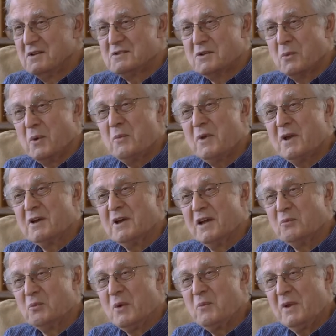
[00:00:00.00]
so when we
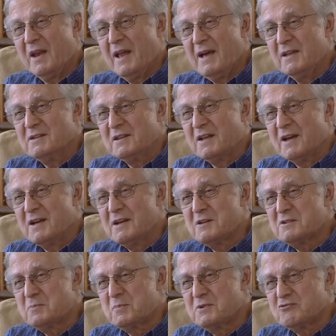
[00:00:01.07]
when we landed, I
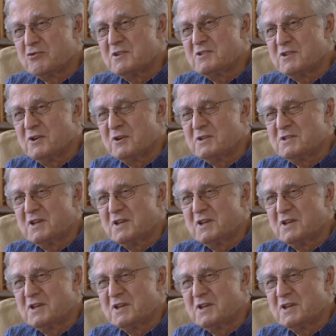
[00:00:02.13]
asked Patricio.